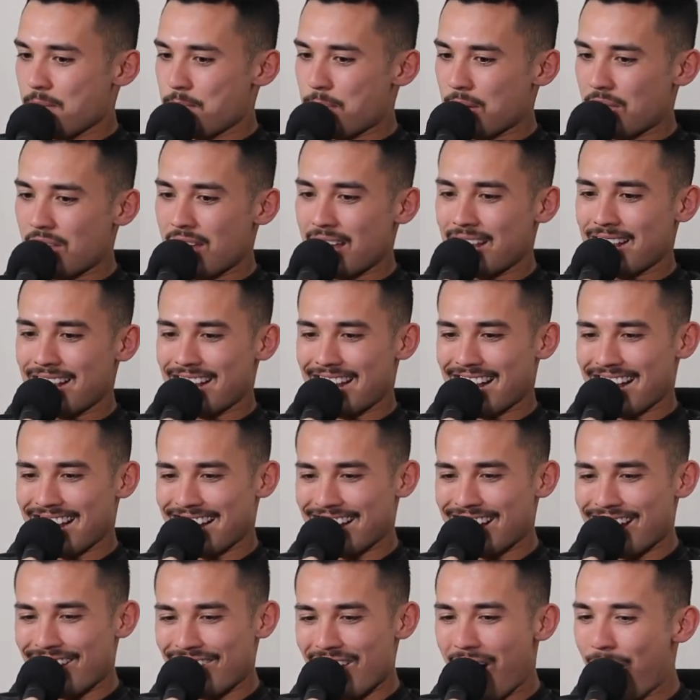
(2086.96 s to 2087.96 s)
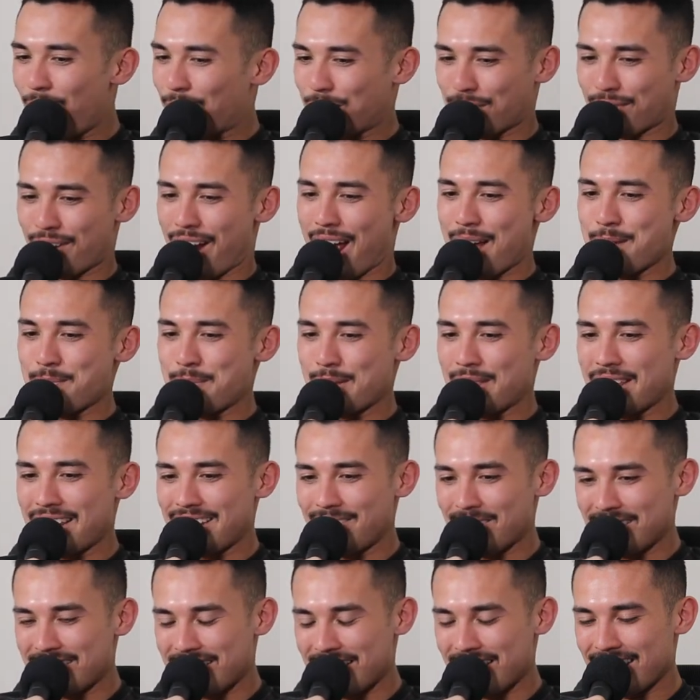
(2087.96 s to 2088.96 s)
But then, and that was great, but then
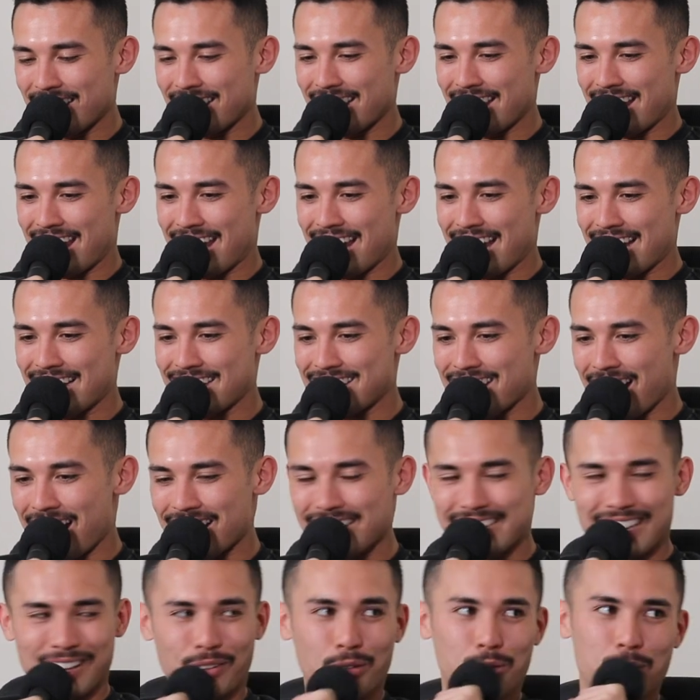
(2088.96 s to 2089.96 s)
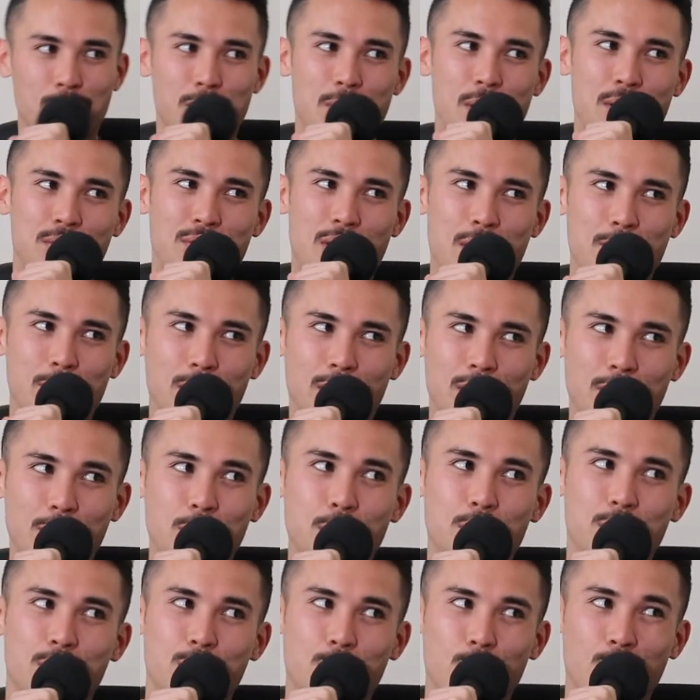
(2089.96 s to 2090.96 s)
we're sitting there and Dad tells me the most
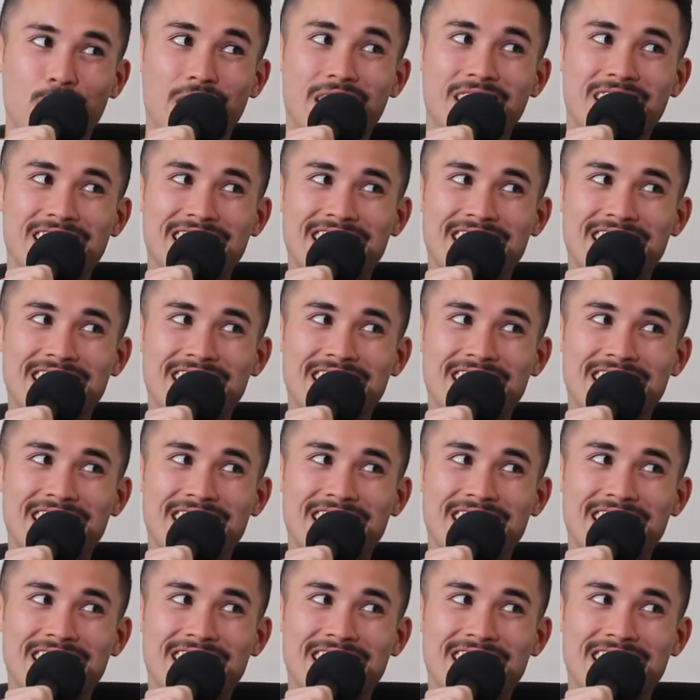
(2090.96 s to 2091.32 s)
unbelievable story.